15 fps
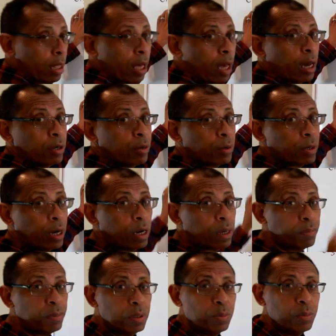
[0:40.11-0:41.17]
a
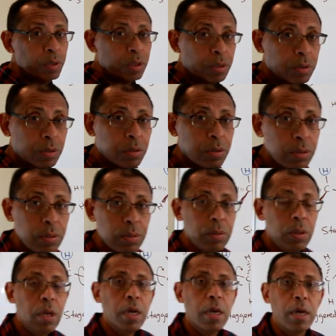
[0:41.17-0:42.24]
hydrocarbon with
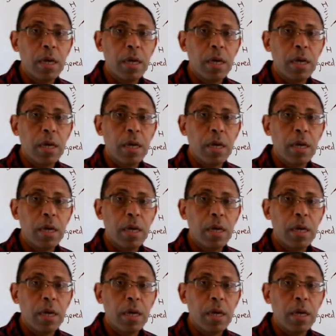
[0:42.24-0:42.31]
two